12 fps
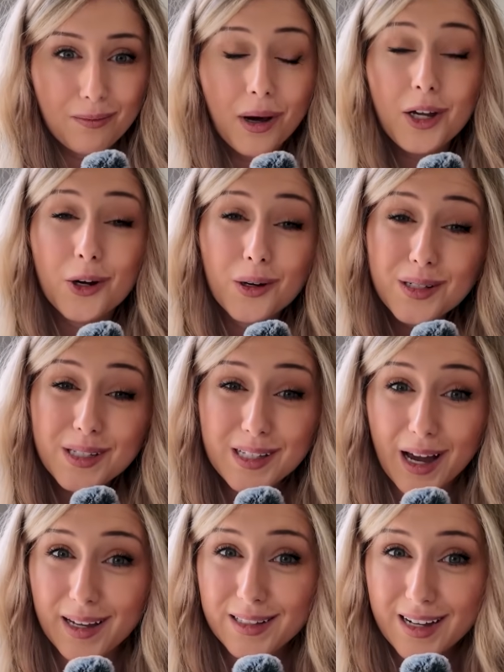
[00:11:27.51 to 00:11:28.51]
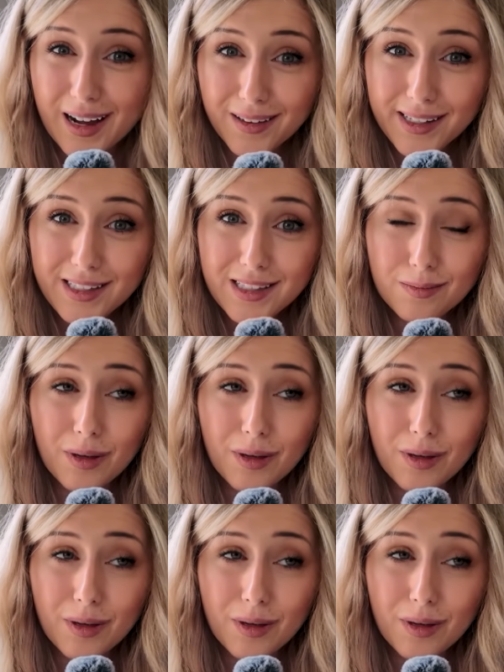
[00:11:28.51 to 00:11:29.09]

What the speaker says: but your design talents,